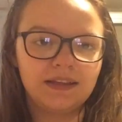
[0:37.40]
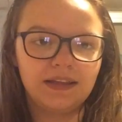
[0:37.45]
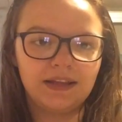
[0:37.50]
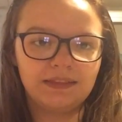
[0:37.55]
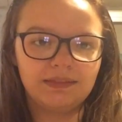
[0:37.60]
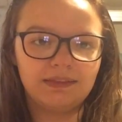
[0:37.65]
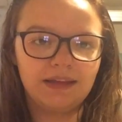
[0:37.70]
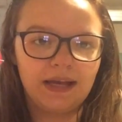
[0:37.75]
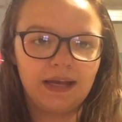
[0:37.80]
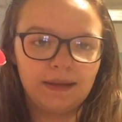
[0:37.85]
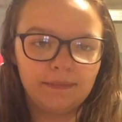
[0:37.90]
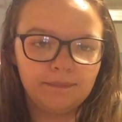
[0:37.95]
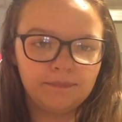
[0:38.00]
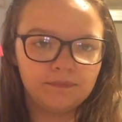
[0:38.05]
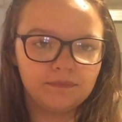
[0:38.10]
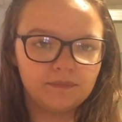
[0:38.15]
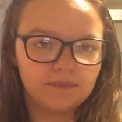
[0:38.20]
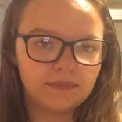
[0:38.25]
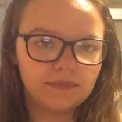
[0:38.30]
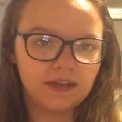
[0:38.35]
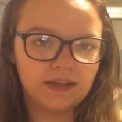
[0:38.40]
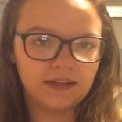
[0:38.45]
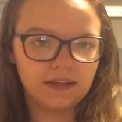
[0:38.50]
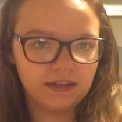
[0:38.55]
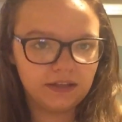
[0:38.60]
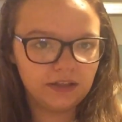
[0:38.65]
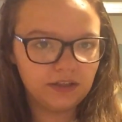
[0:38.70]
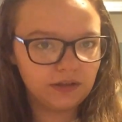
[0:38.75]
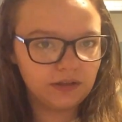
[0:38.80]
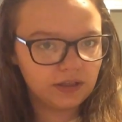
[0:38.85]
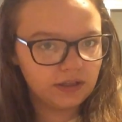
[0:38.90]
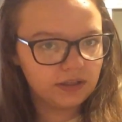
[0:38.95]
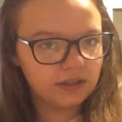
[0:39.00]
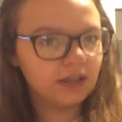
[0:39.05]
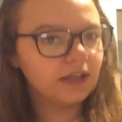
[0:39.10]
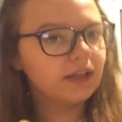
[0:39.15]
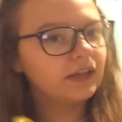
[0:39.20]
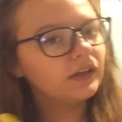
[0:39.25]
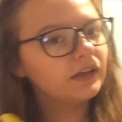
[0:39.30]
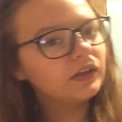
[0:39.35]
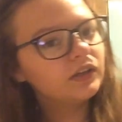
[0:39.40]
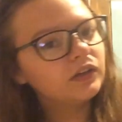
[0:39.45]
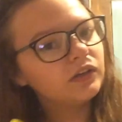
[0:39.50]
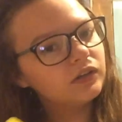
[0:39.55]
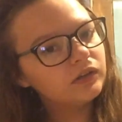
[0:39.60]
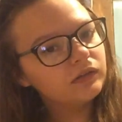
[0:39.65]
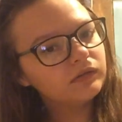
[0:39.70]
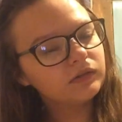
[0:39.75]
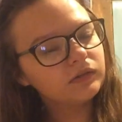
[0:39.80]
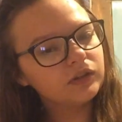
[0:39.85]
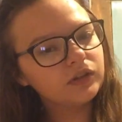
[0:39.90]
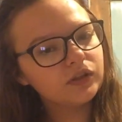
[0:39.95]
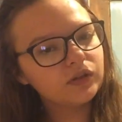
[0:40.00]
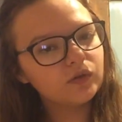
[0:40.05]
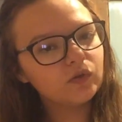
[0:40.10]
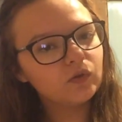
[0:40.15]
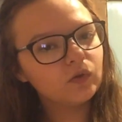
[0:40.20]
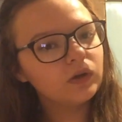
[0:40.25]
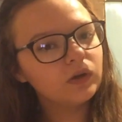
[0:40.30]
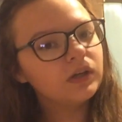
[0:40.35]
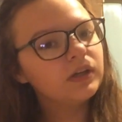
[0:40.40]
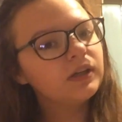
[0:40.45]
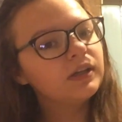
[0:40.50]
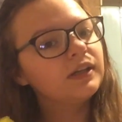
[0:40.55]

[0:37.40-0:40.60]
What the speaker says: like that, and then you can do